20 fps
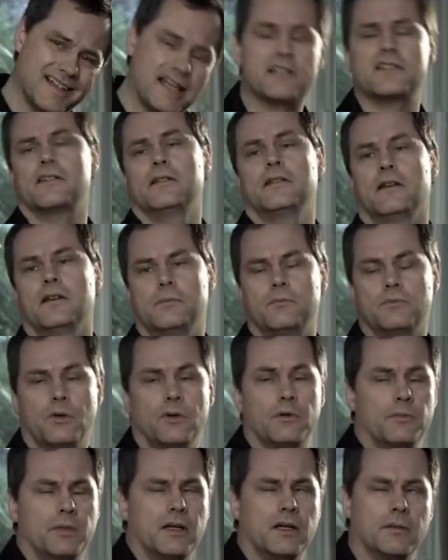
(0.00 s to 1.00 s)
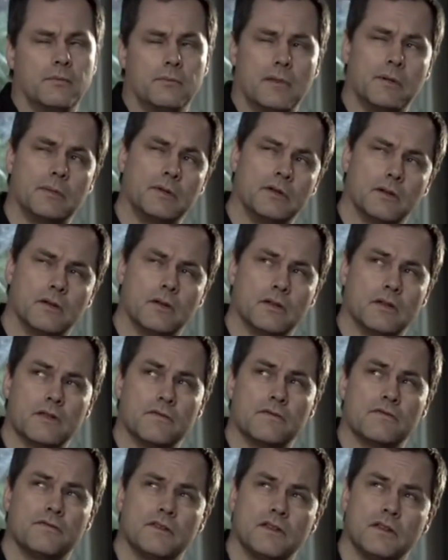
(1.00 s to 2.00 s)
Actually, no, you're probably better, maybe not, because
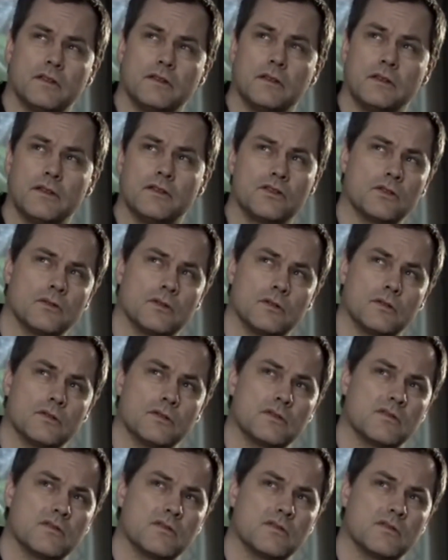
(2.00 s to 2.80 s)
of the insurance.